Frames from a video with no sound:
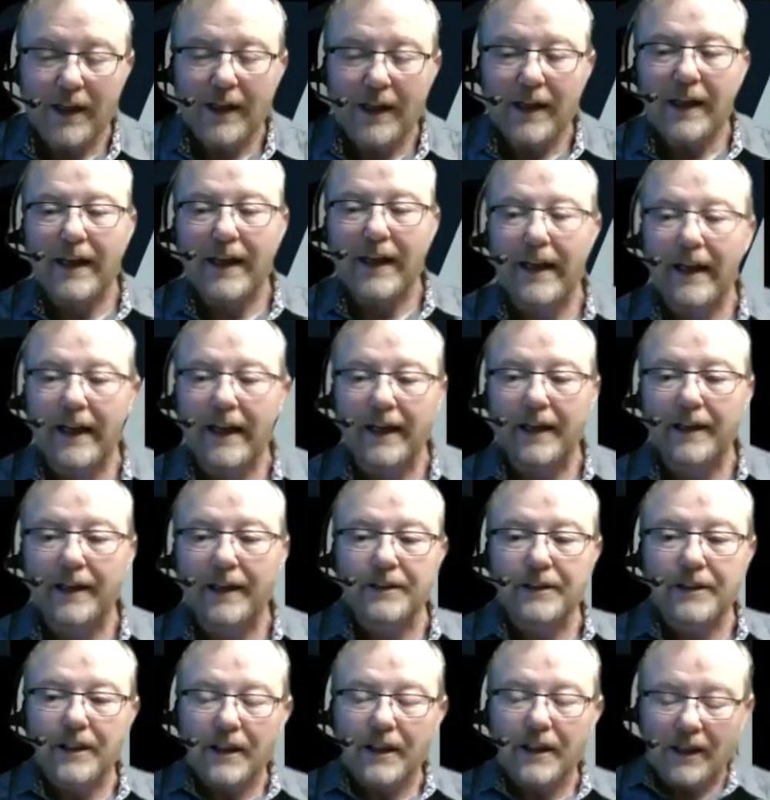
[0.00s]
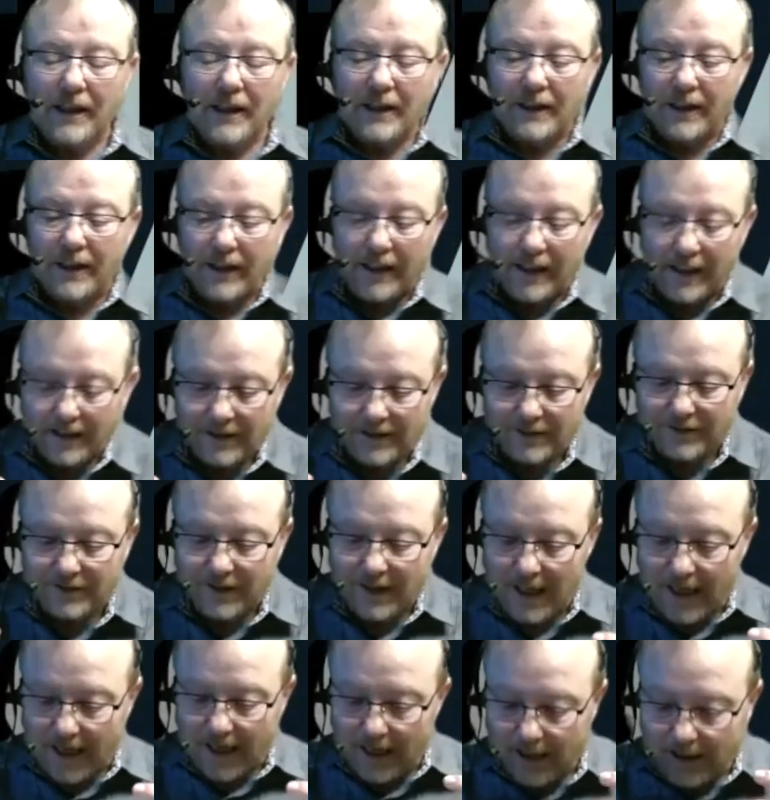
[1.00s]
And
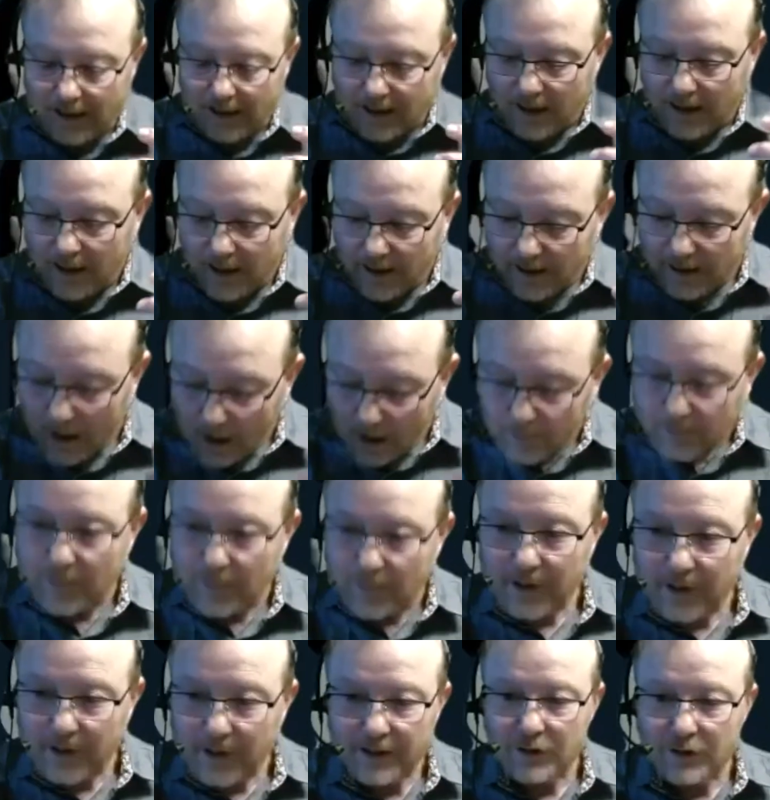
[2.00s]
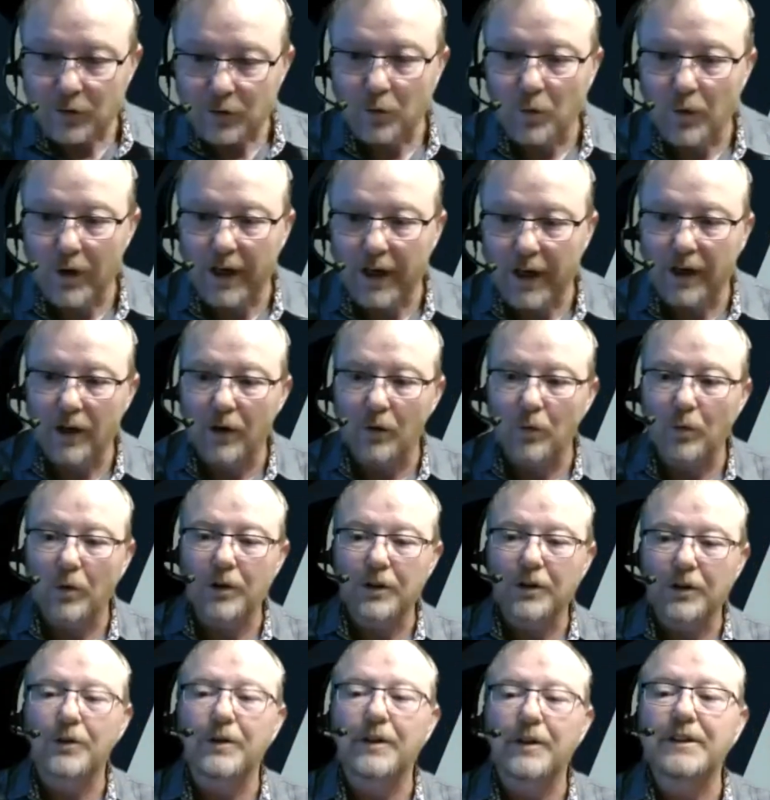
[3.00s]
inside companies where we're
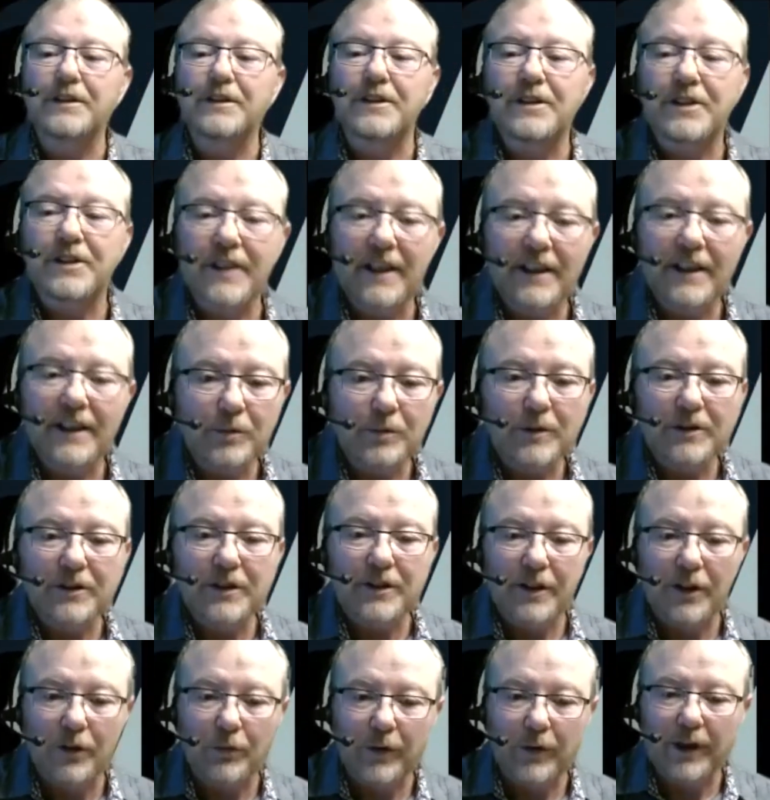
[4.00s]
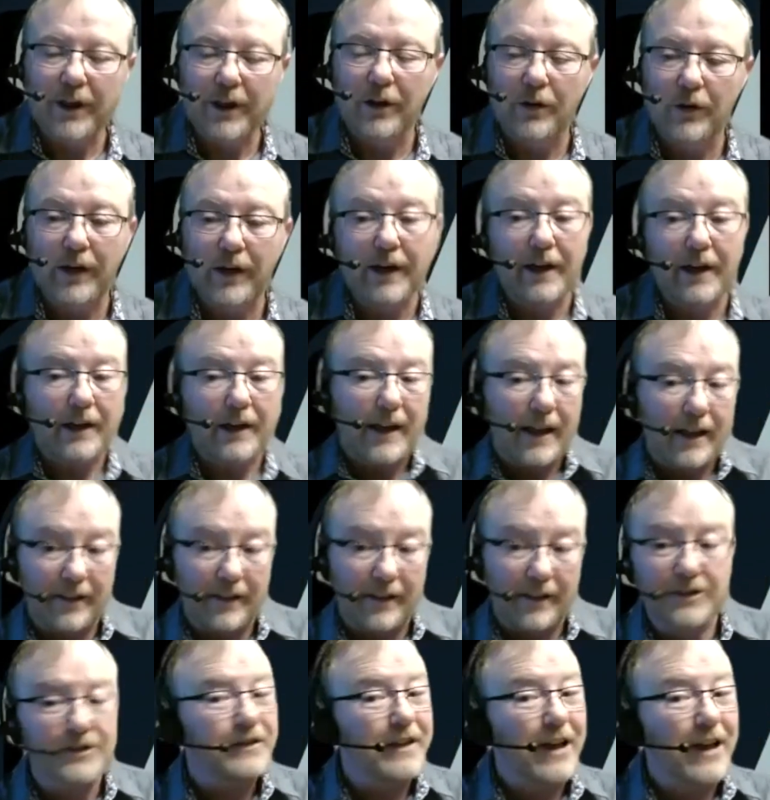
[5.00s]
doing these assessments, and then we go, and
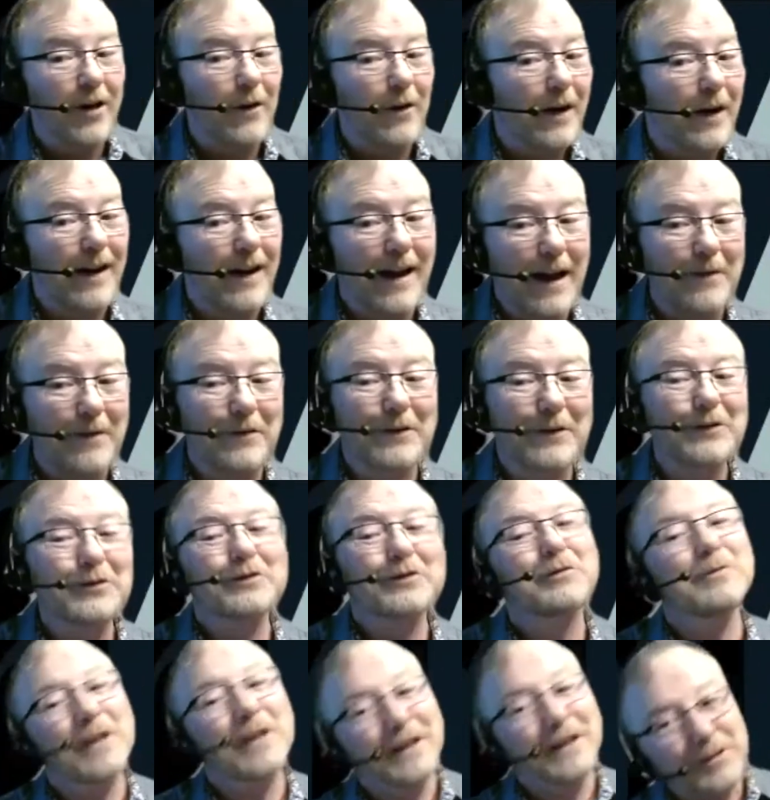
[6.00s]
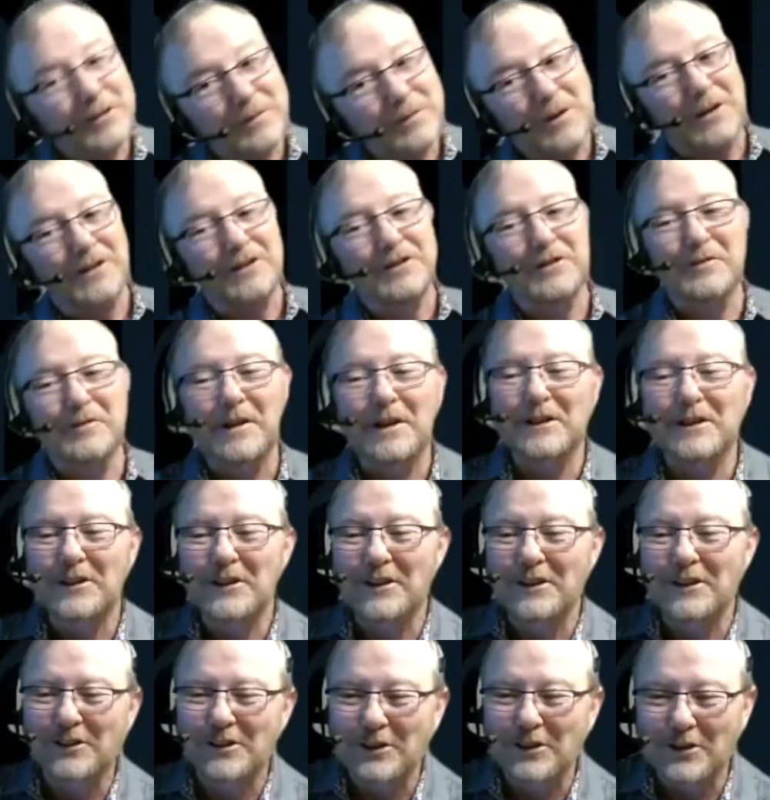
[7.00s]
this is how this was my experience. I'm not saying
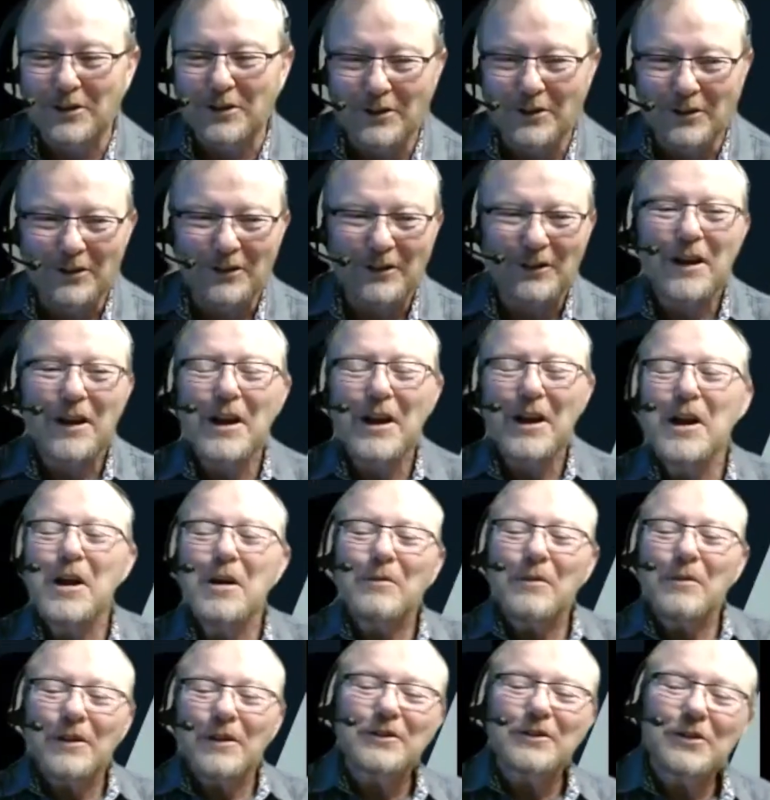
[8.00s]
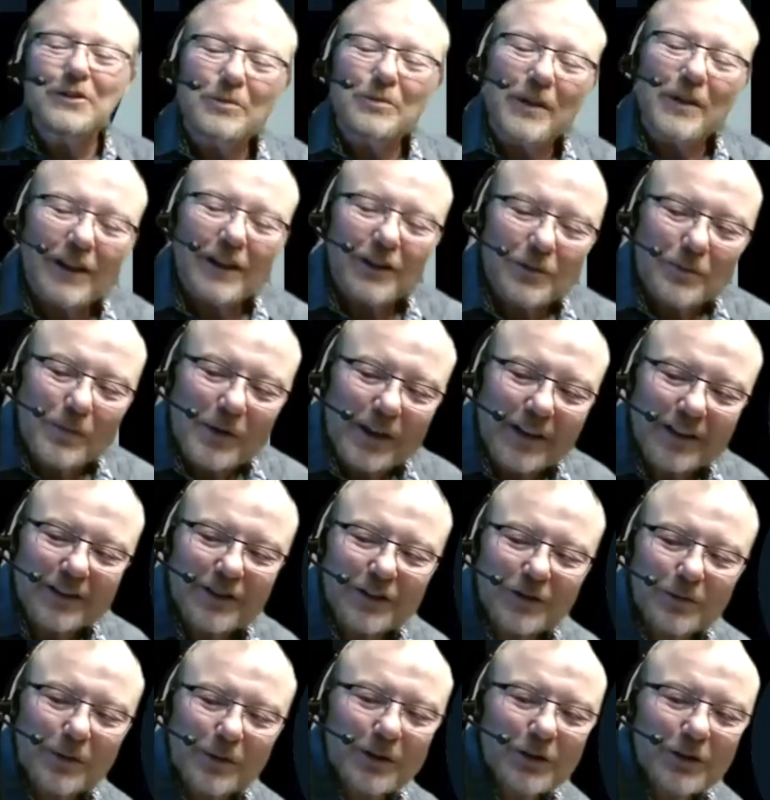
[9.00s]
it's the truth. This was my experience,
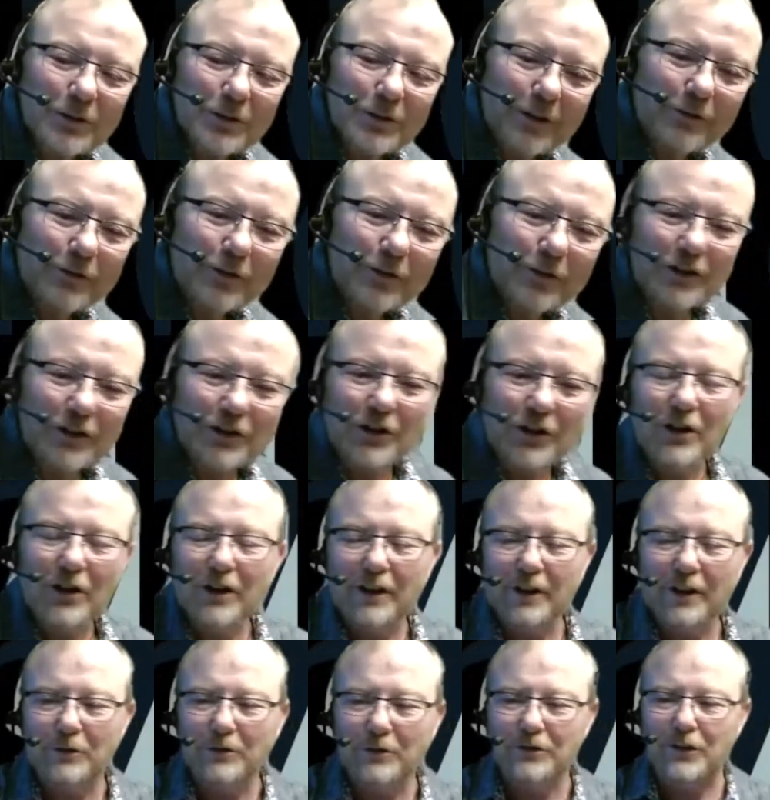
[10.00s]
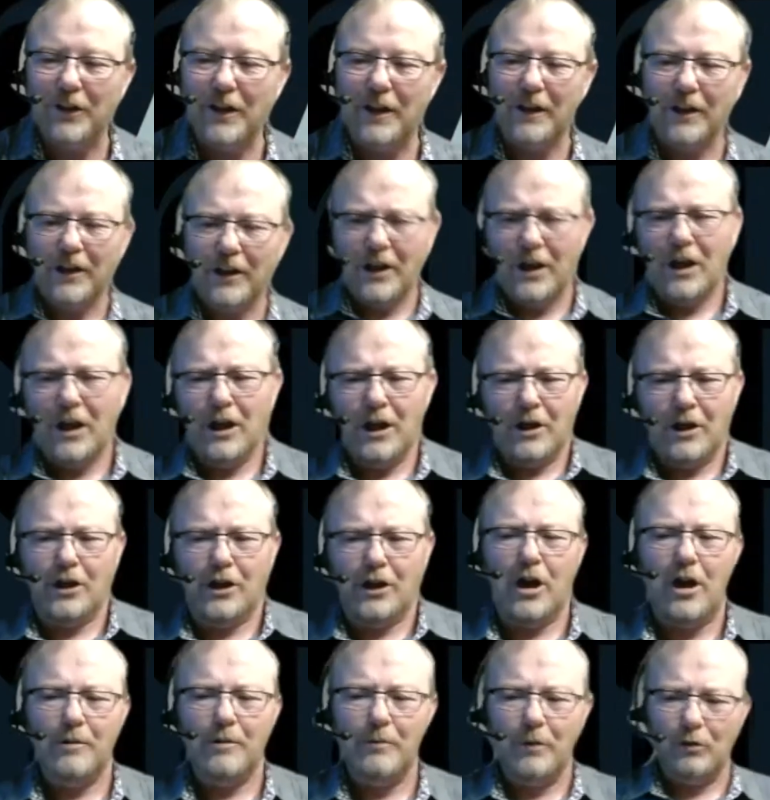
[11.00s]
especially when I first started. It was like, yeah,
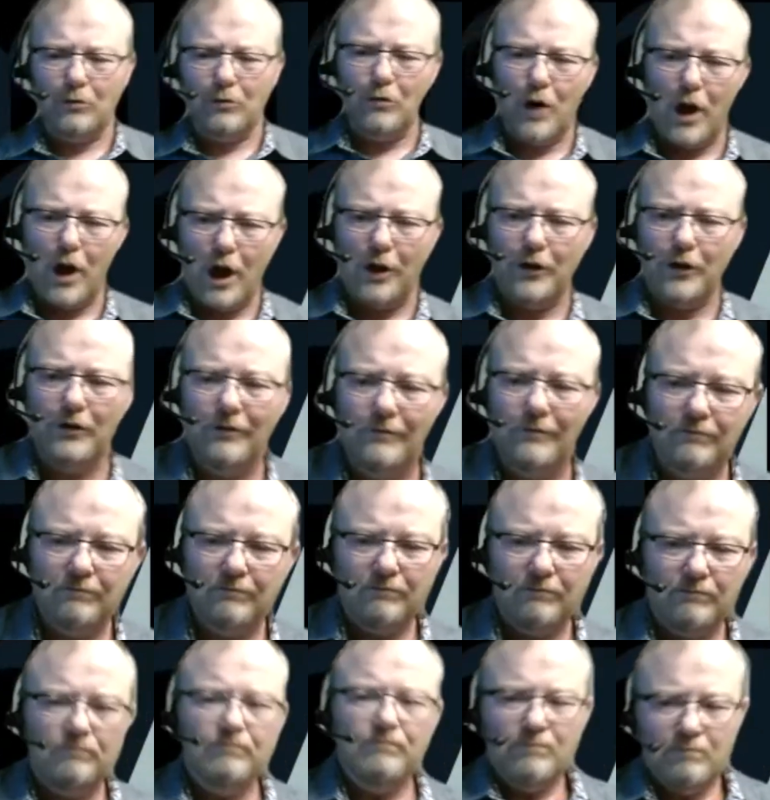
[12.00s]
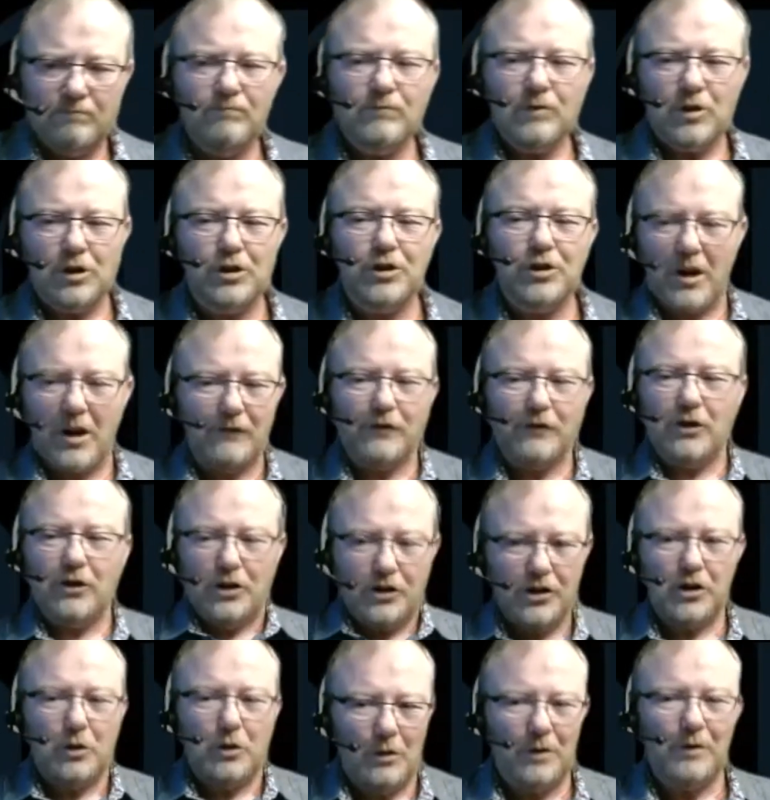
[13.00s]
I'm a red. You just have to
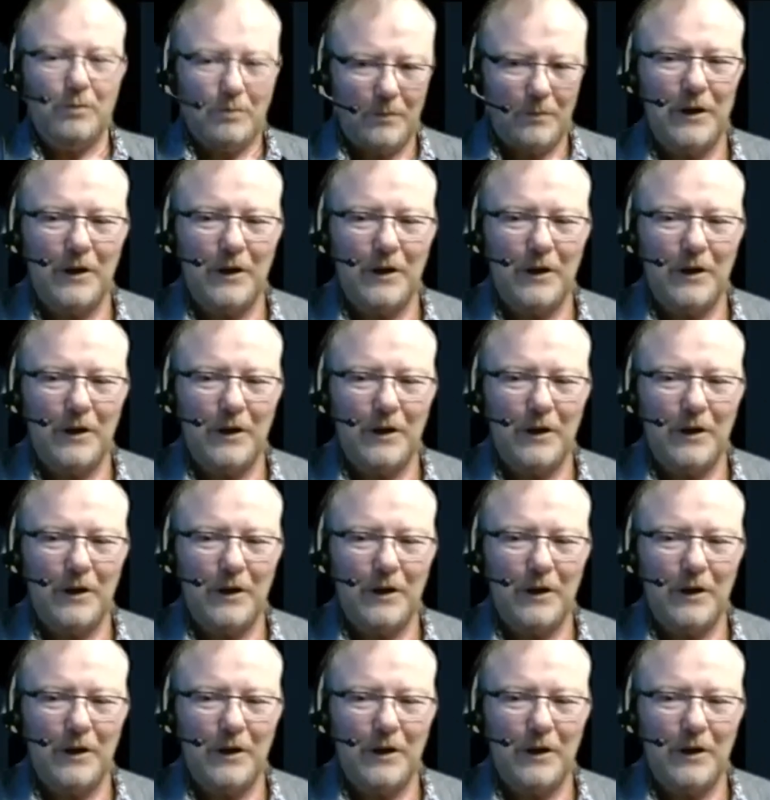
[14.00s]
deal with me.